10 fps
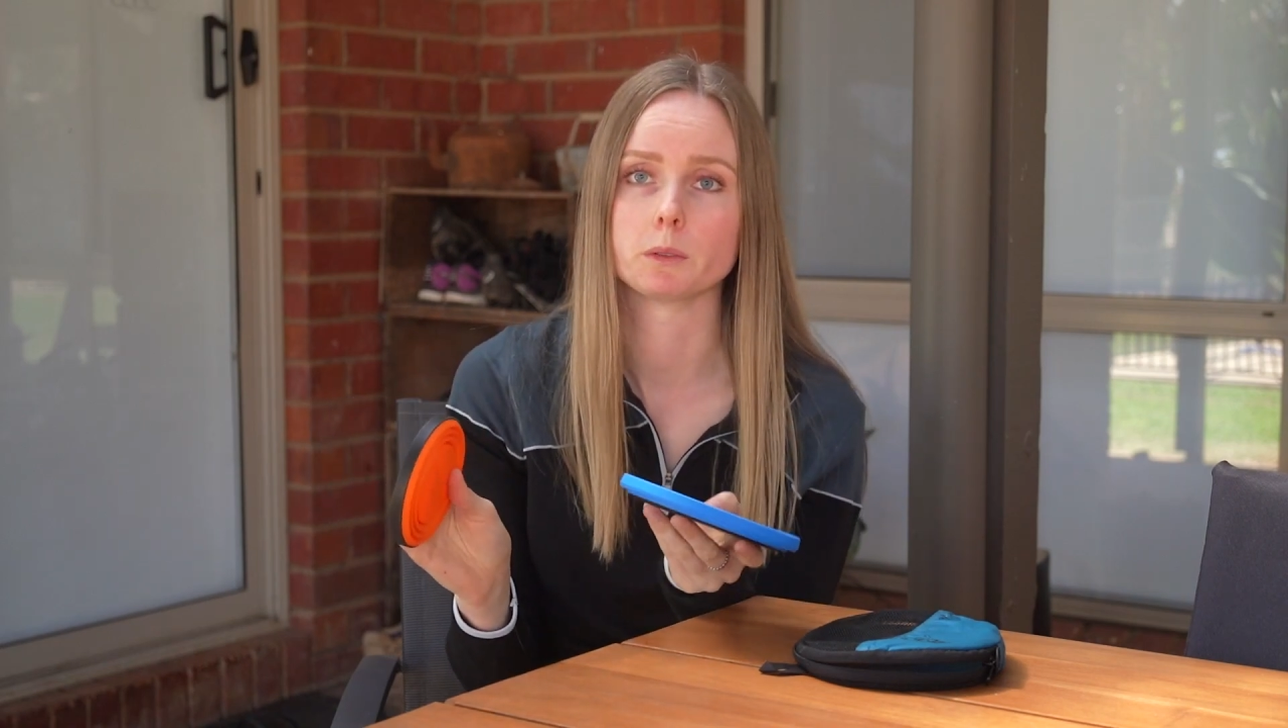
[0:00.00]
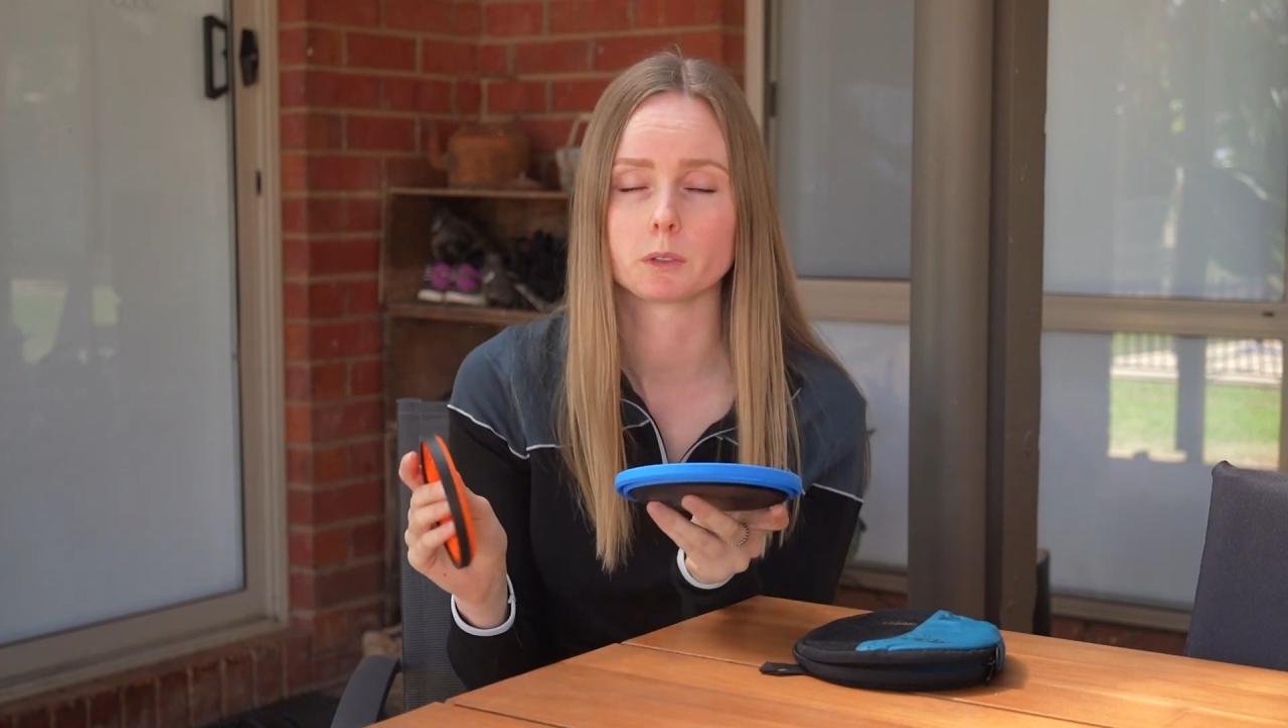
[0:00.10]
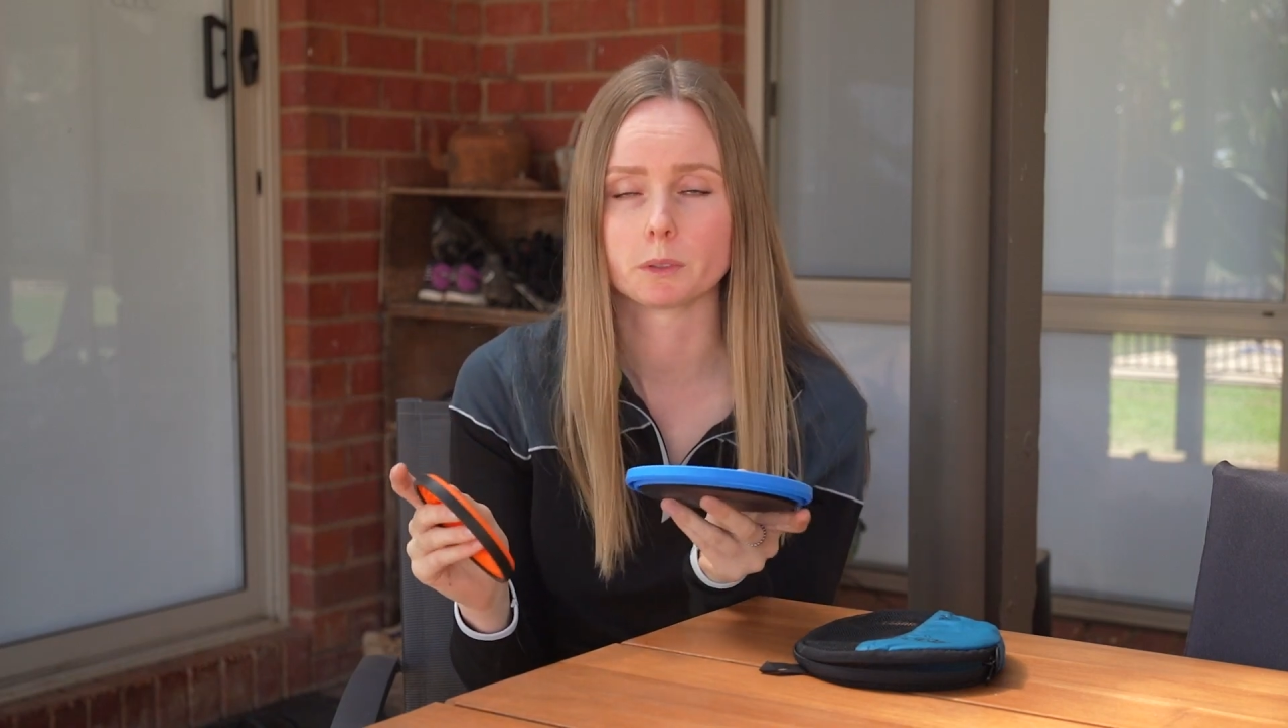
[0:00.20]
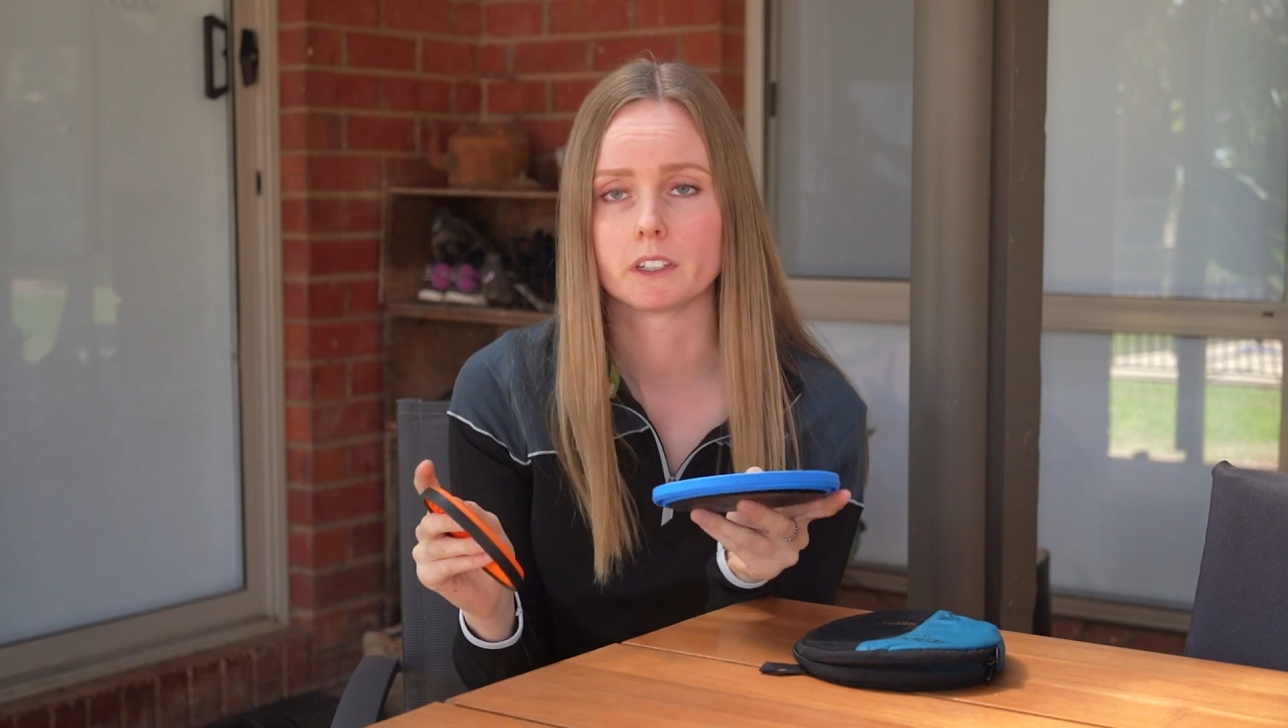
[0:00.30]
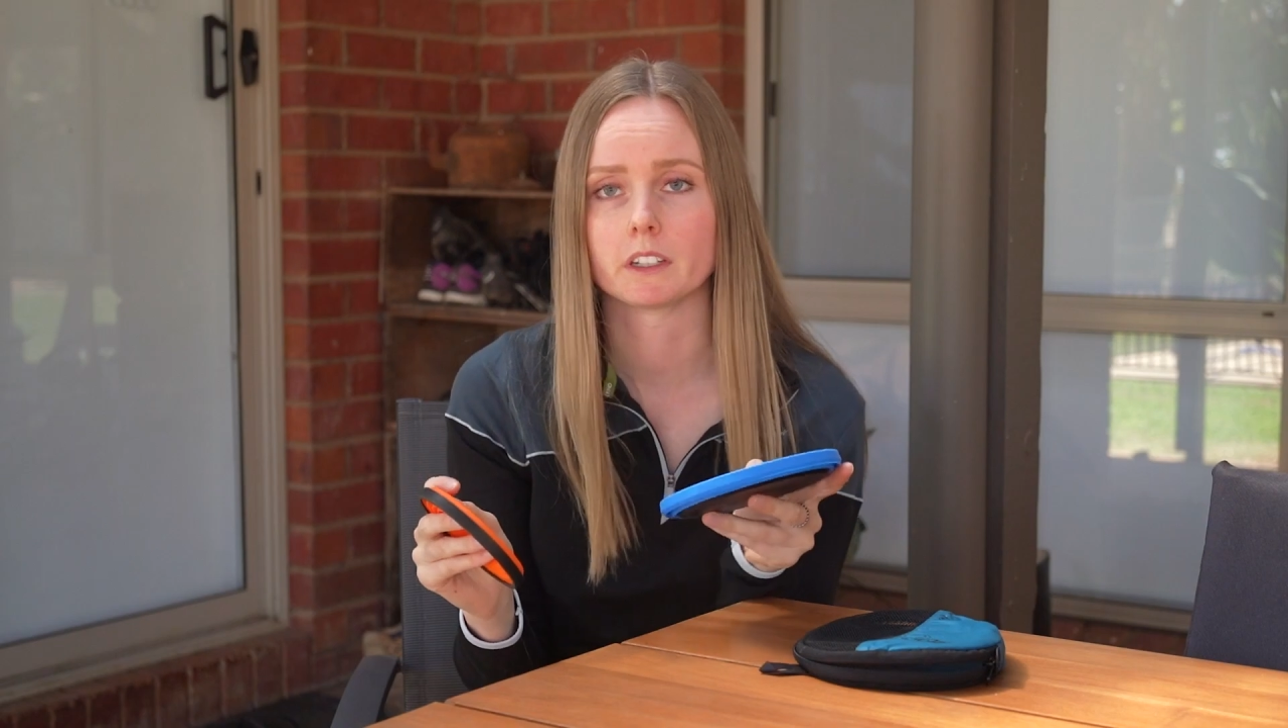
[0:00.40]
were
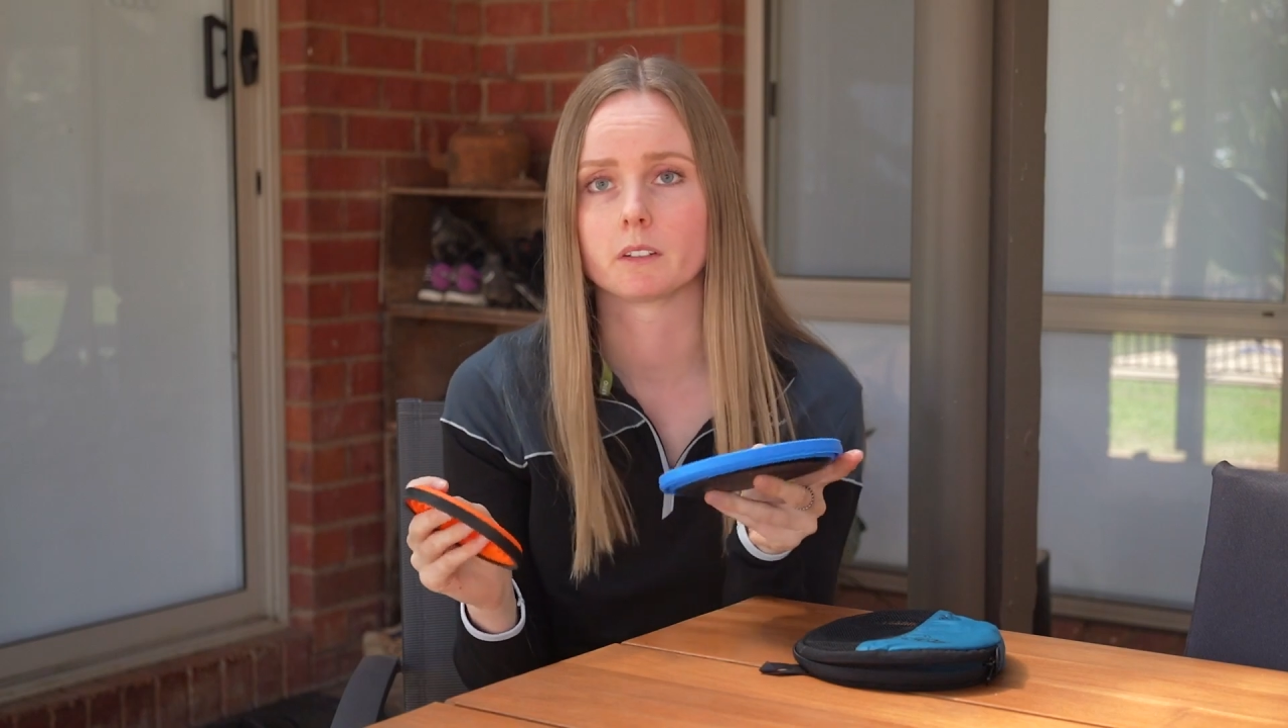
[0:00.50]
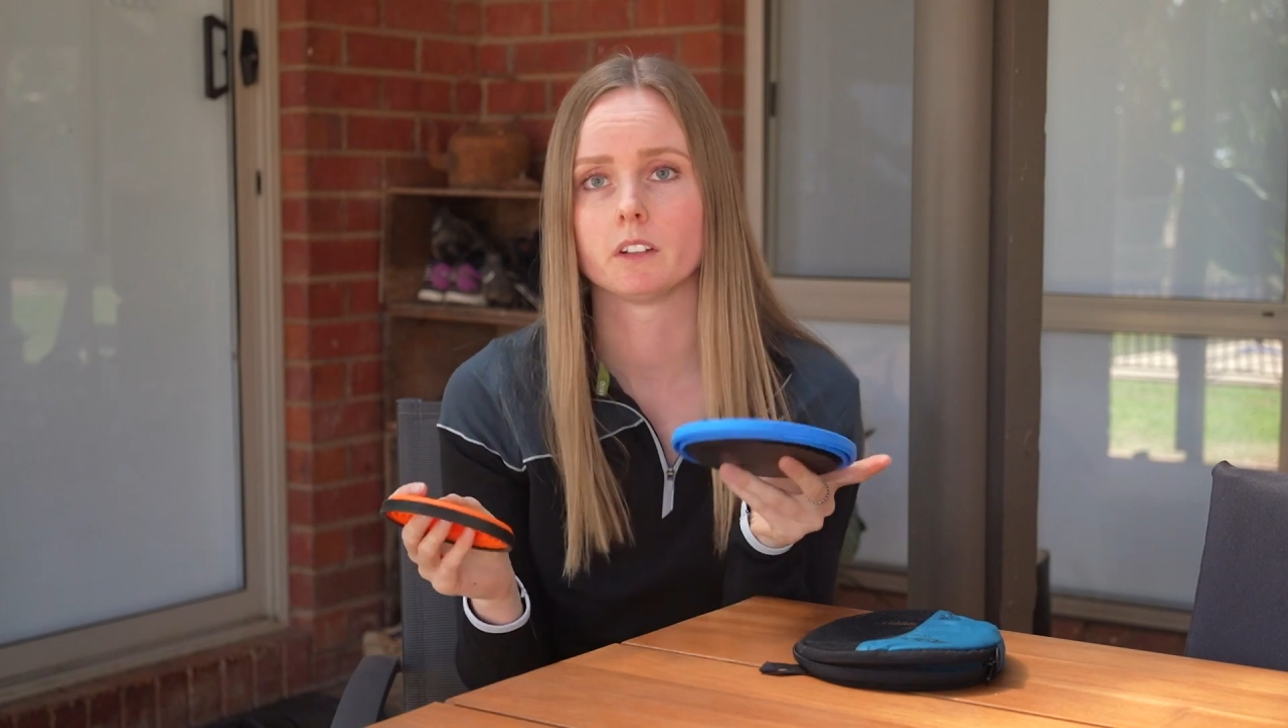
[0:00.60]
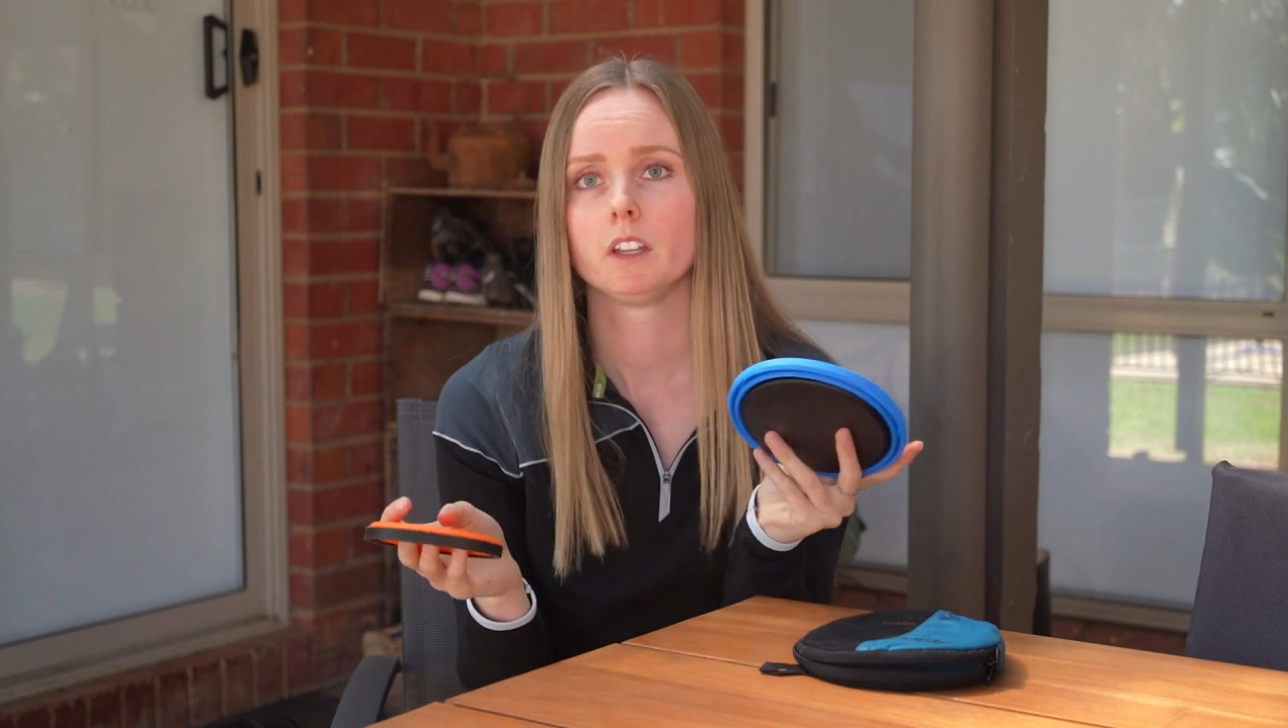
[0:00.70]
doing,